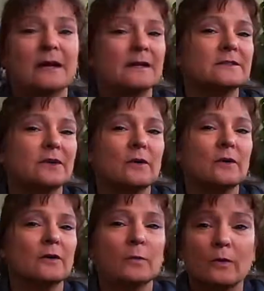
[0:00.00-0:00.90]

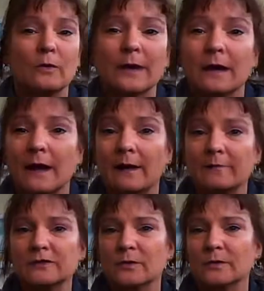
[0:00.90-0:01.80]
So real quick, I
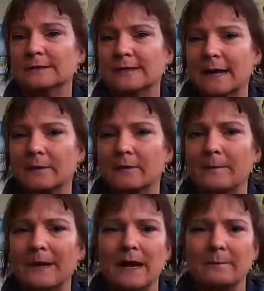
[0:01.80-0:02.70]
have a short example.
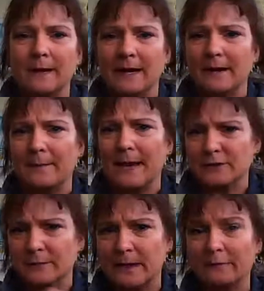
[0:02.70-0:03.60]
I met at a
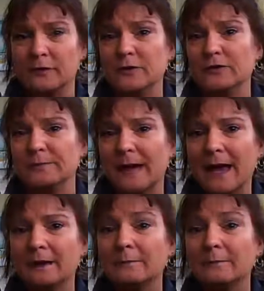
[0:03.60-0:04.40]
mastermind a few years back.